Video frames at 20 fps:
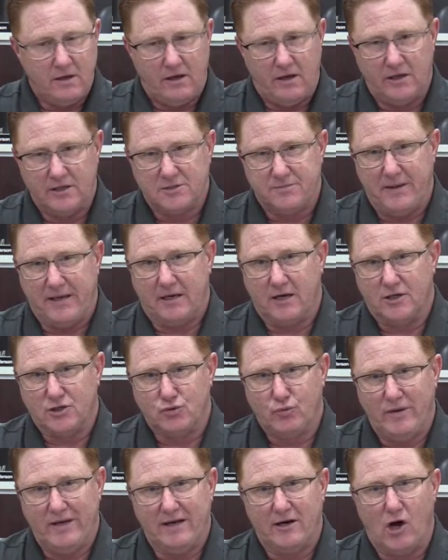is
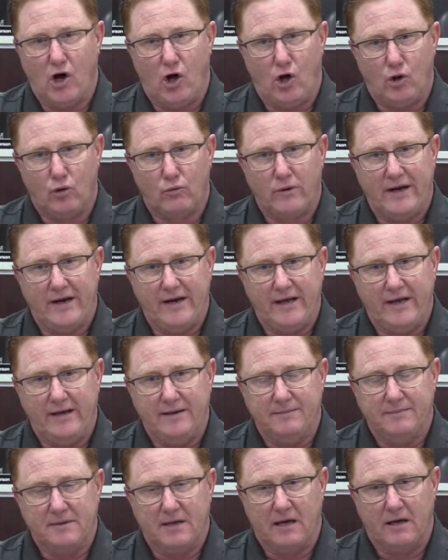because we had
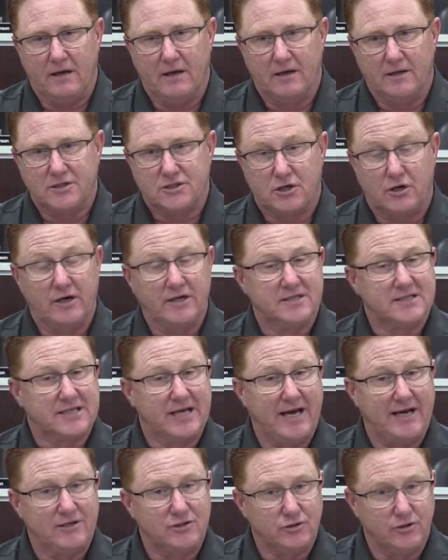already started
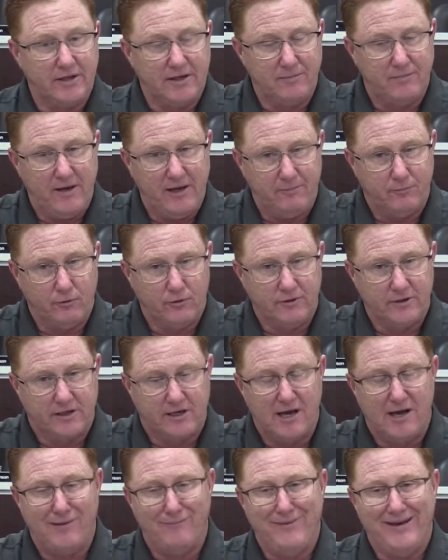scheduling people to
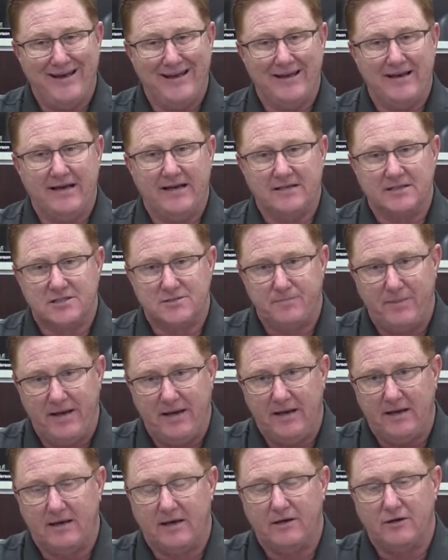come in and
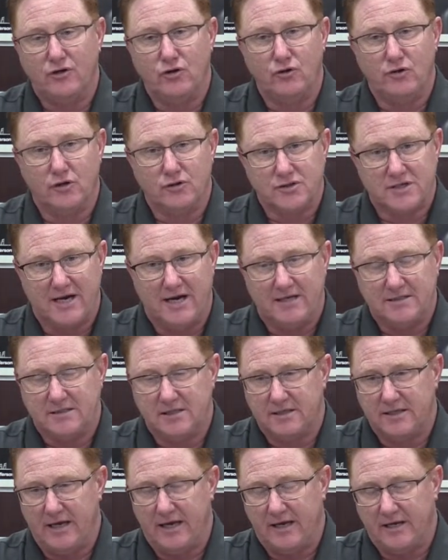speak and do those kinds
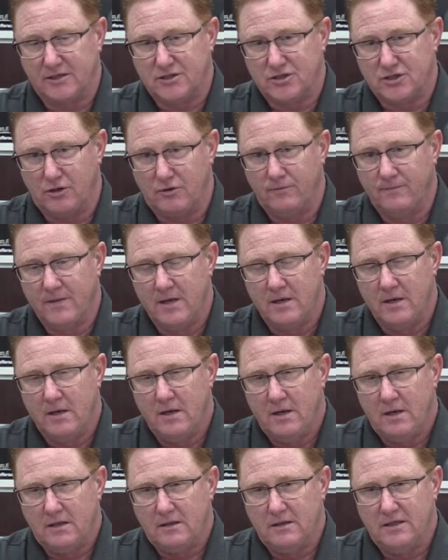of things. So
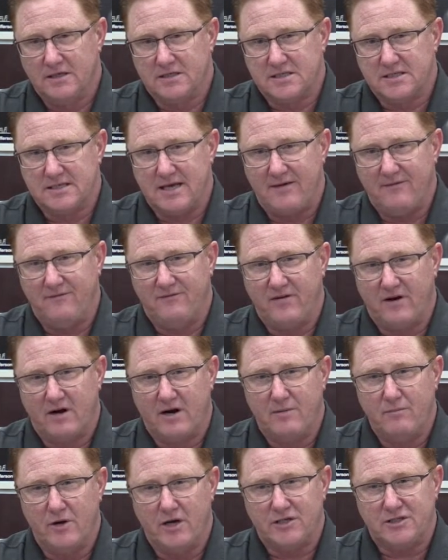this is
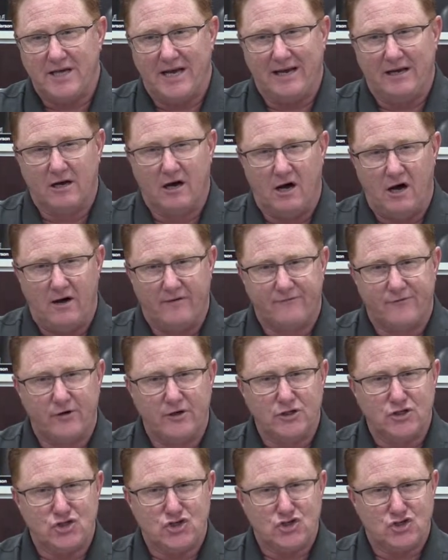very much a
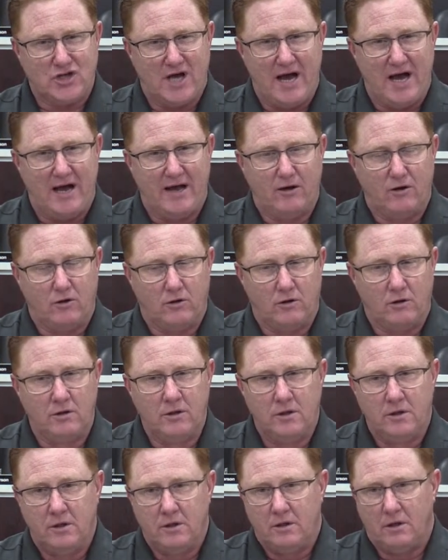conference style
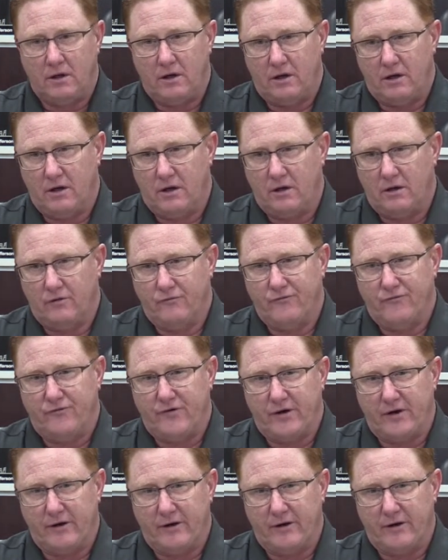of